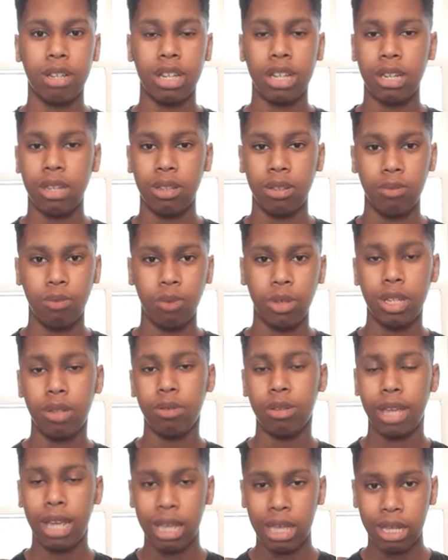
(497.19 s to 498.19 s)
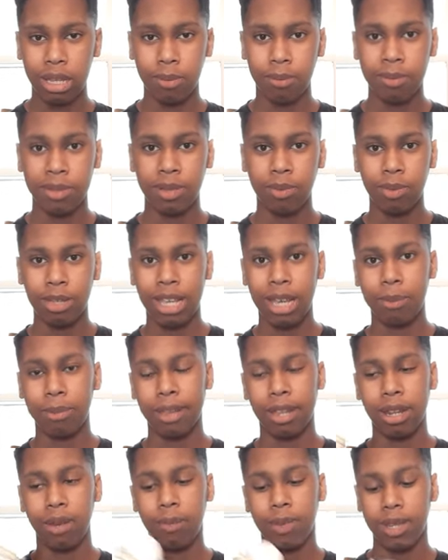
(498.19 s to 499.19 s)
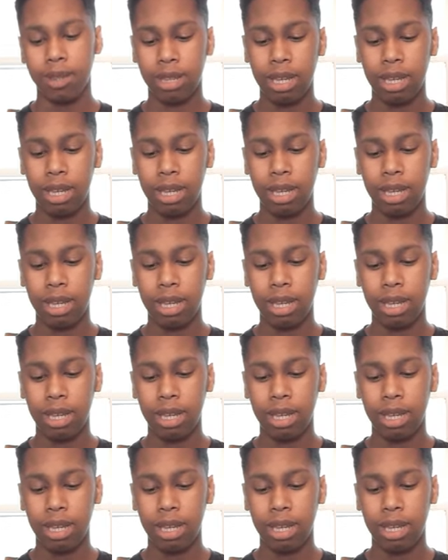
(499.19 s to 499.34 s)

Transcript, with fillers: any Wii U games, we can't play any Wii